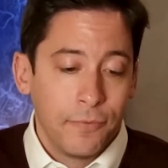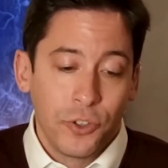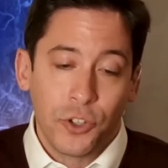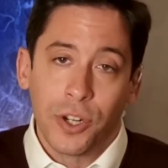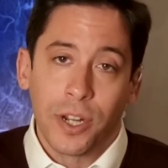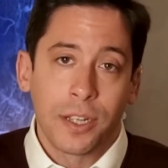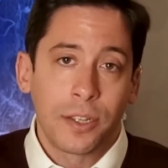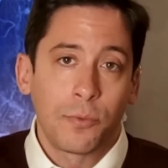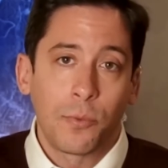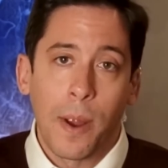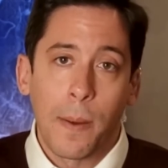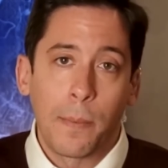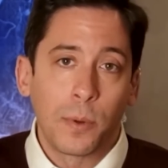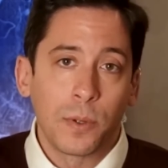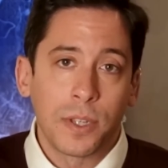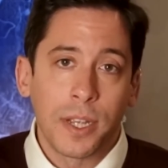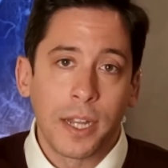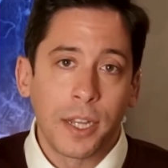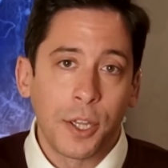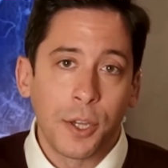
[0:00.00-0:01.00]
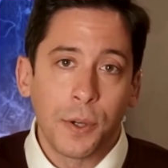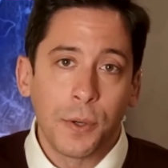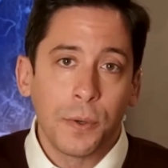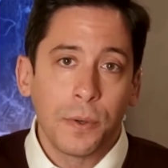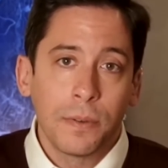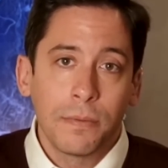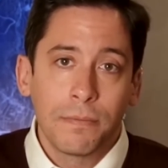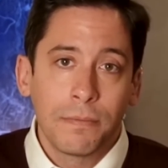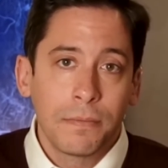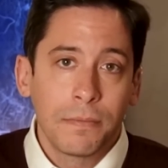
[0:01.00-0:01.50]
She doesn't represent
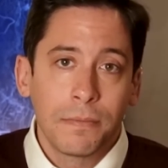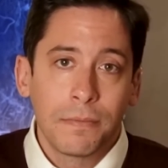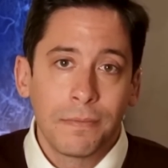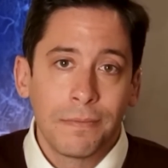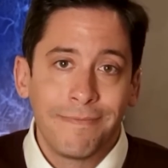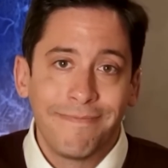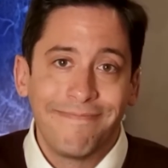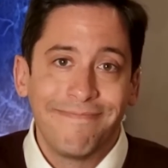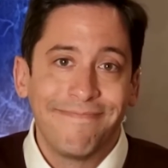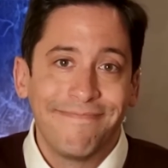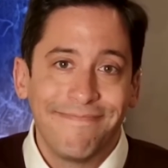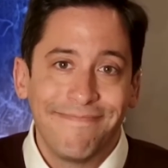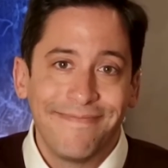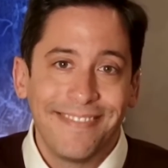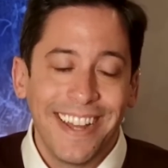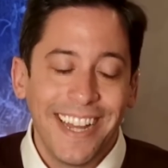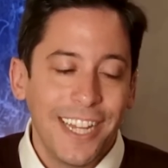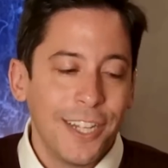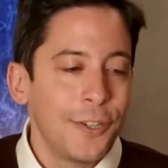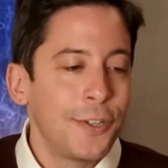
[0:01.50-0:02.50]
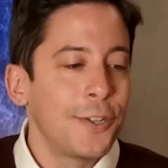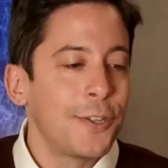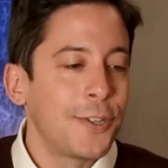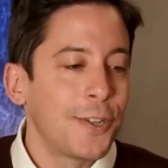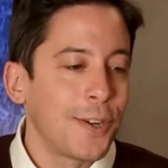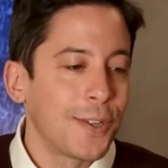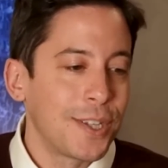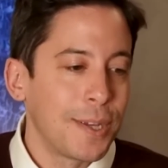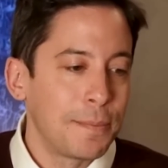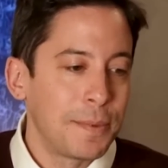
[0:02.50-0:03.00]
you. She
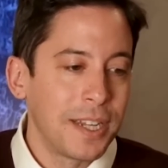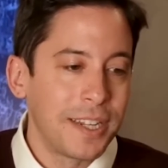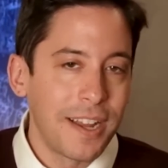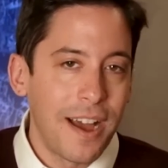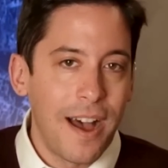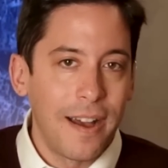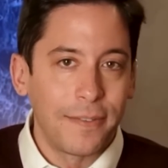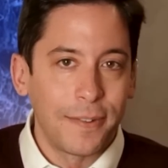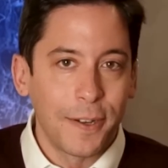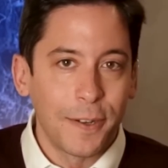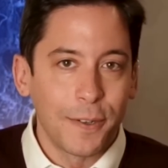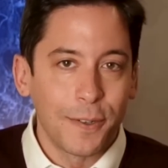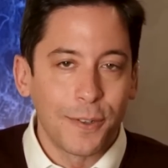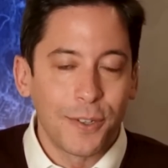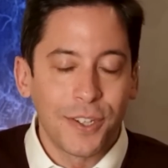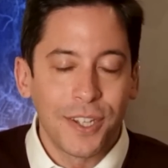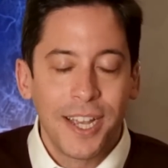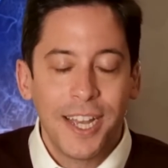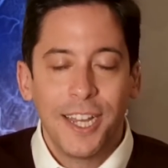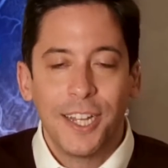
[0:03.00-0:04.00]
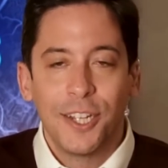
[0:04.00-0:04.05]
shows up to Davos.